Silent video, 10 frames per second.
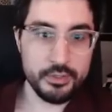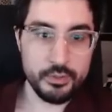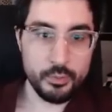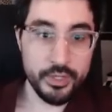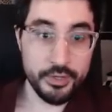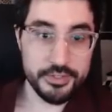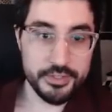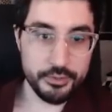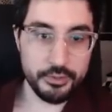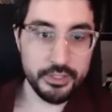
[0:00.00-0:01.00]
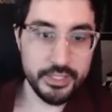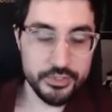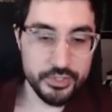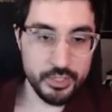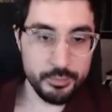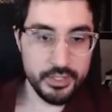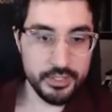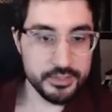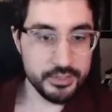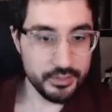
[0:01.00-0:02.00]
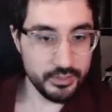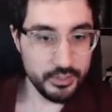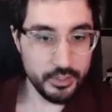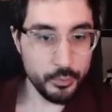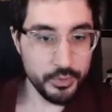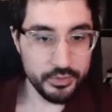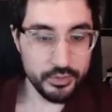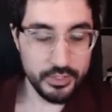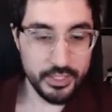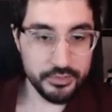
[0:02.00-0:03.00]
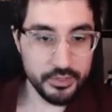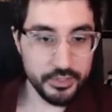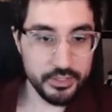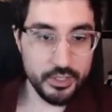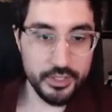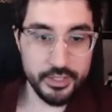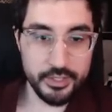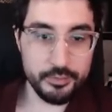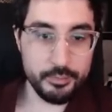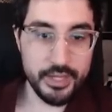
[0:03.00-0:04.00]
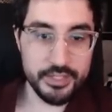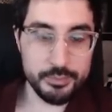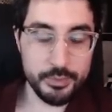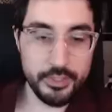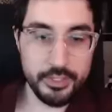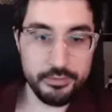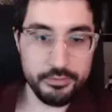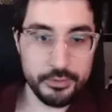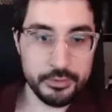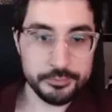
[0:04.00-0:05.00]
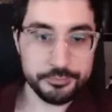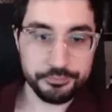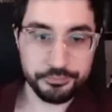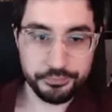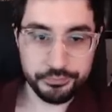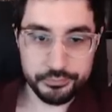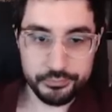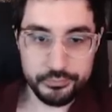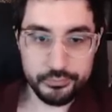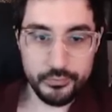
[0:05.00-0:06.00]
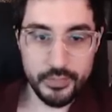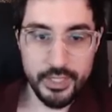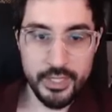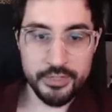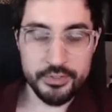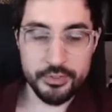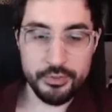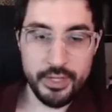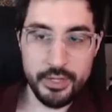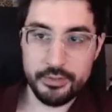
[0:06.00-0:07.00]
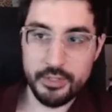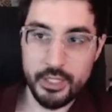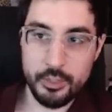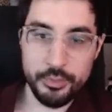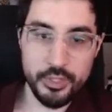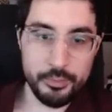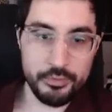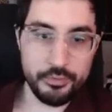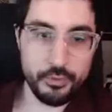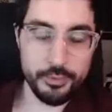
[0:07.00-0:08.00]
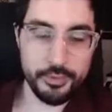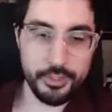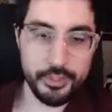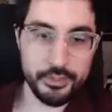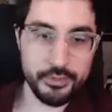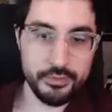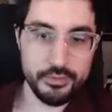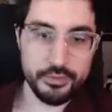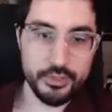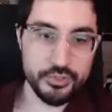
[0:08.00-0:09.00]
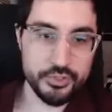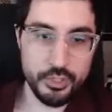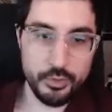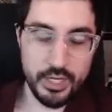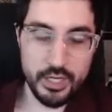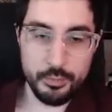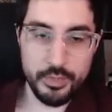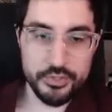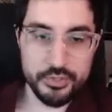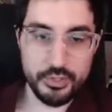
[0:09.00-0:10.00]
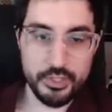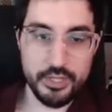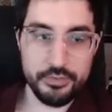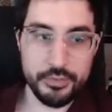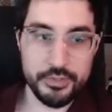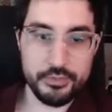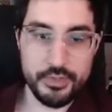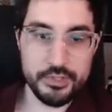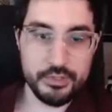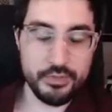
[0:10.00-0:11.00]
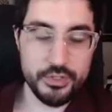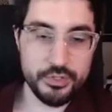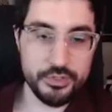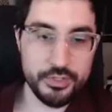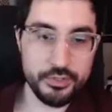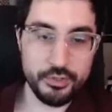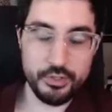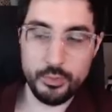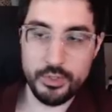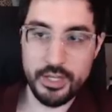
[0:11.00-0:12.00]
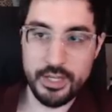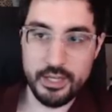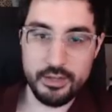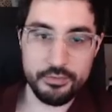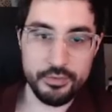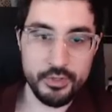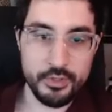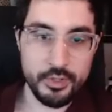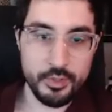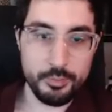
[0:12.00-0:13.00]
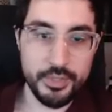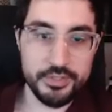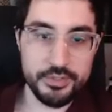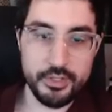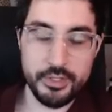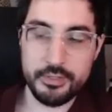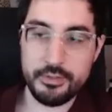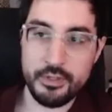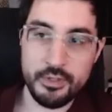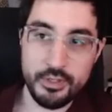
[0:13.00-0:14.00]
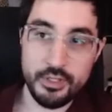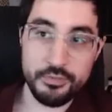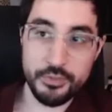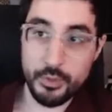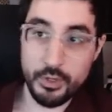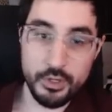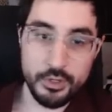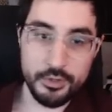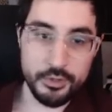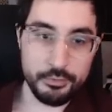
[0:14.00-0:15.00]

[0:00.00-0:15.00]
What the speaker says: we are still leeching, because, we're technically not at maximum life. And to do that, I'll put up a formula to show how much life reservation efficiency you're going to want to have baseline if you're